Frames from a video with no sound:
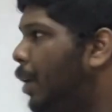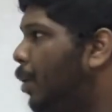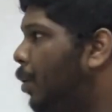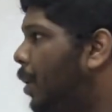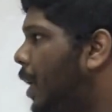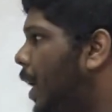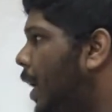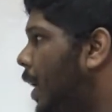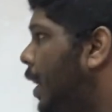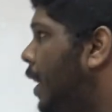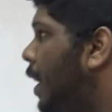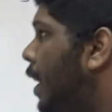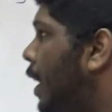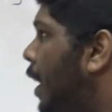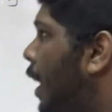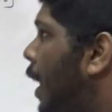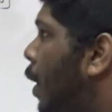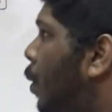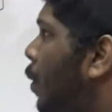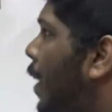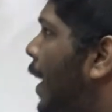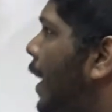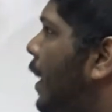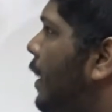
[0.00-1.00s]
Okay,
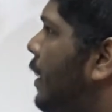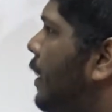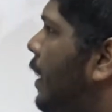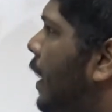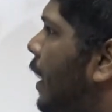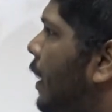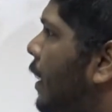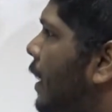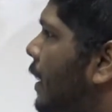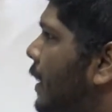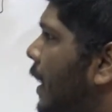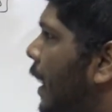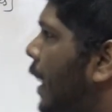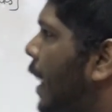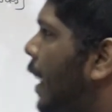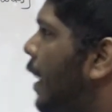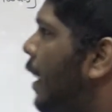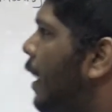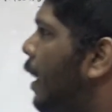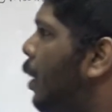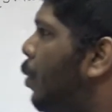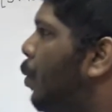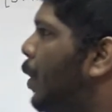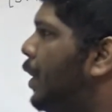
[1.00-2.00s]
now let us take the second
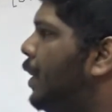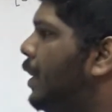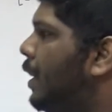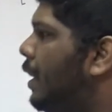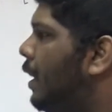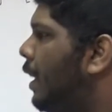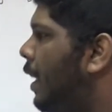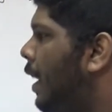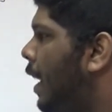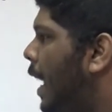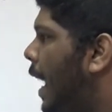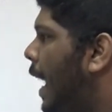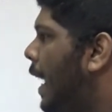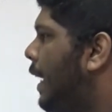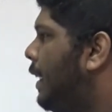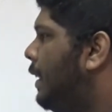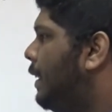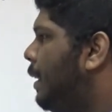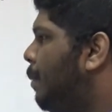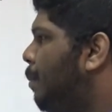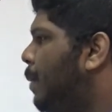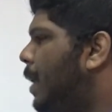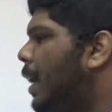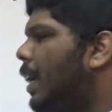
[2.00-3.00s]
equation, and
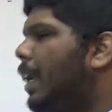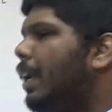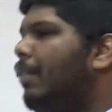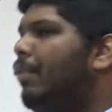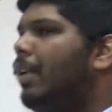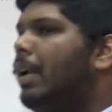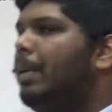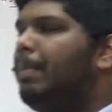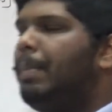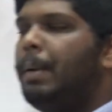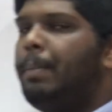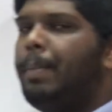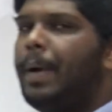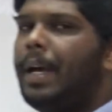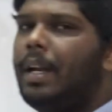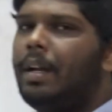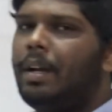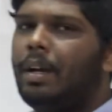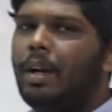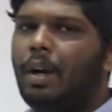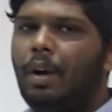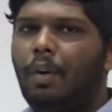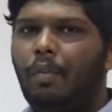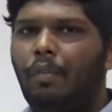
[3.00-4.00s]
similarly we'll
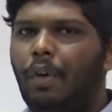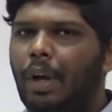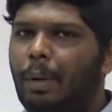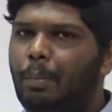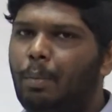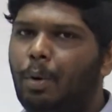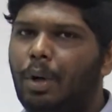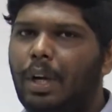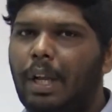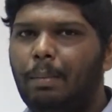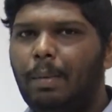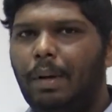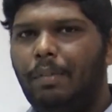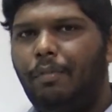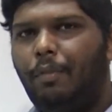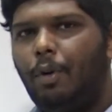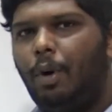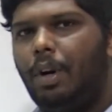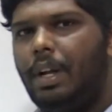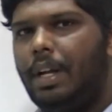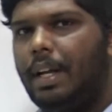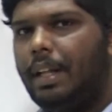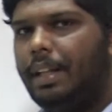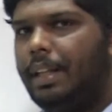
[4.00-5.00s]
prepare one more table
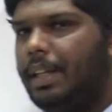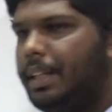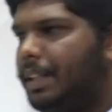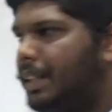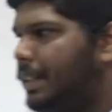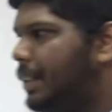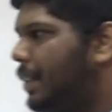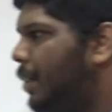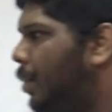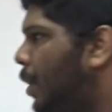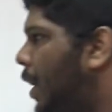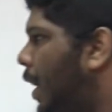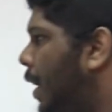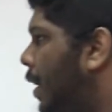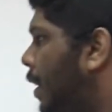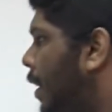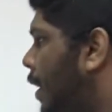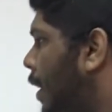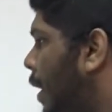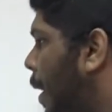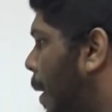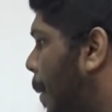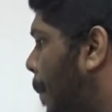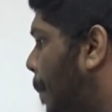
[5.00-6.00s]
for this. Okay,
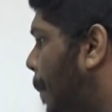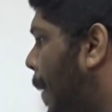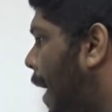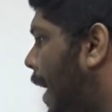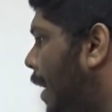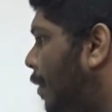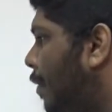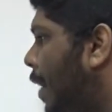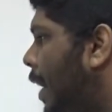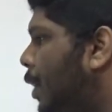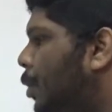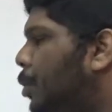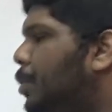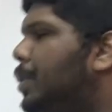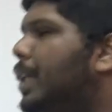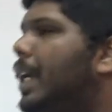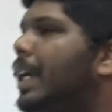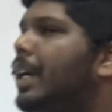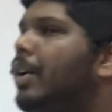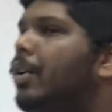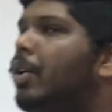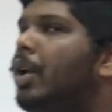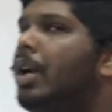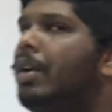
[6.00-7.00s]
my values
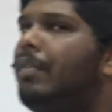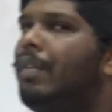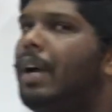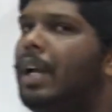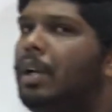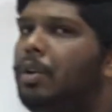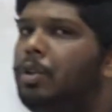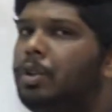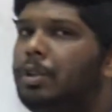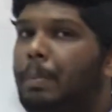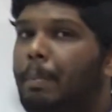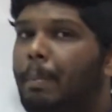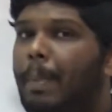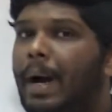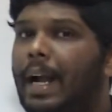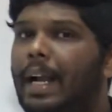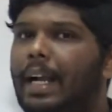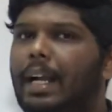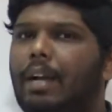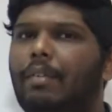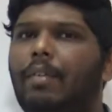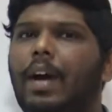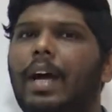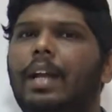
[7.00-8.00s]
and your values
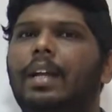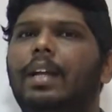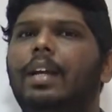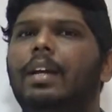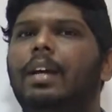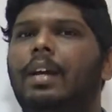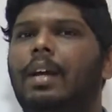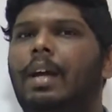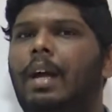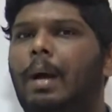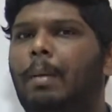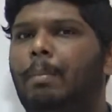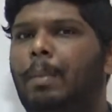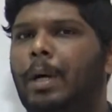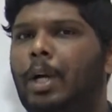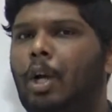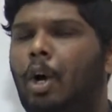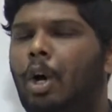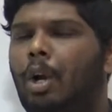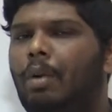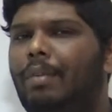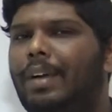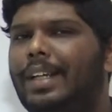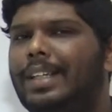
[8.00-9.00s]
might vary, but
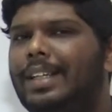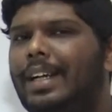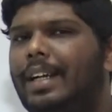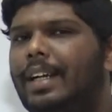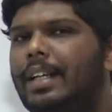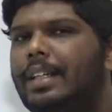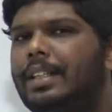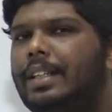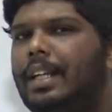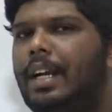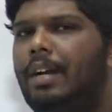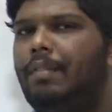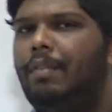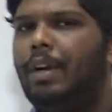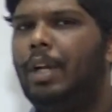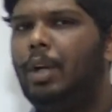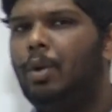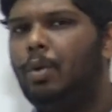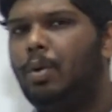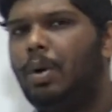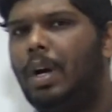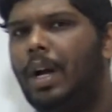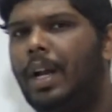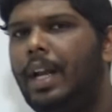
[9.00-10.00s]
always understand when
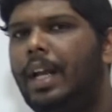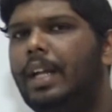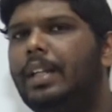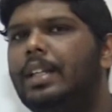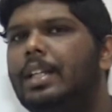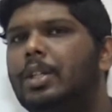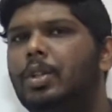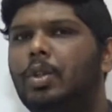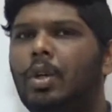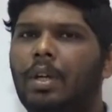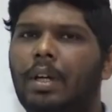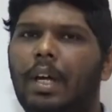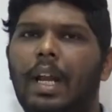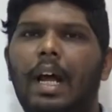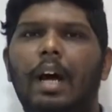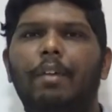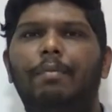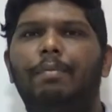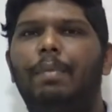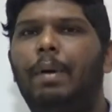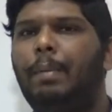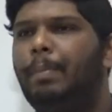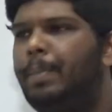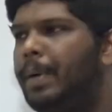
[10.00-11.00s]
you connect this on
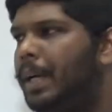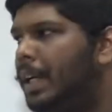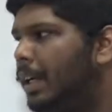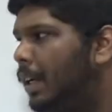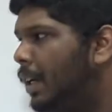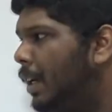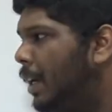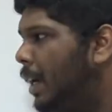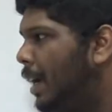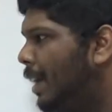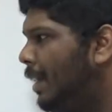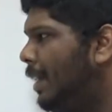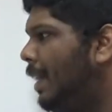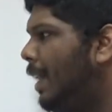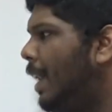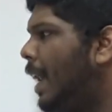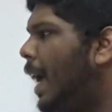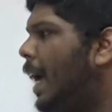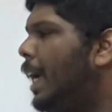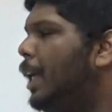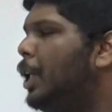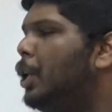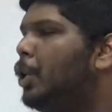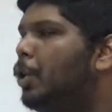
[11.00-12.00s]
graph paper, the
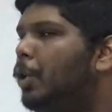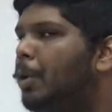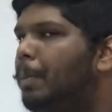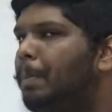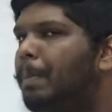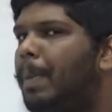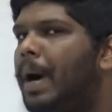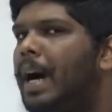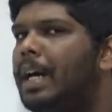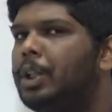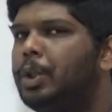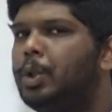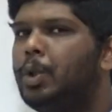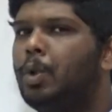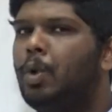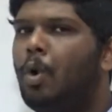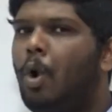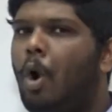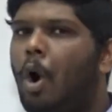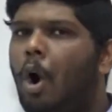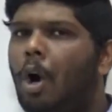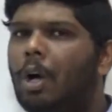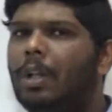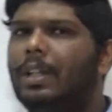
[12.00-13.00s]
line should pass through
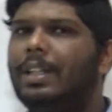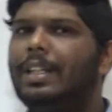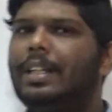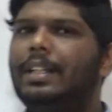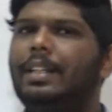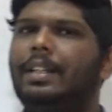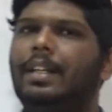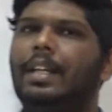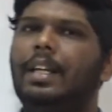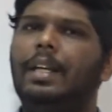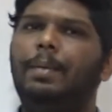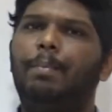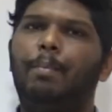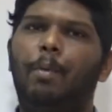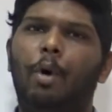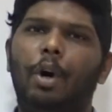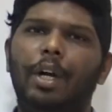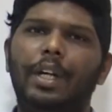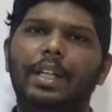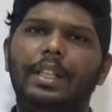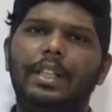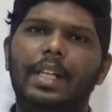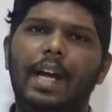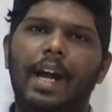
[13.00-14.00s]
all the 3
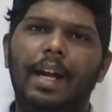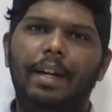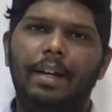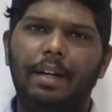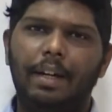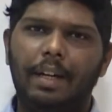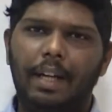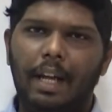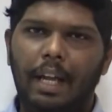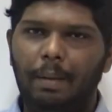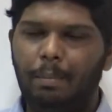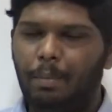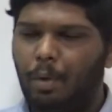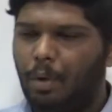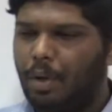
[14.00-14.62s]
points at a time.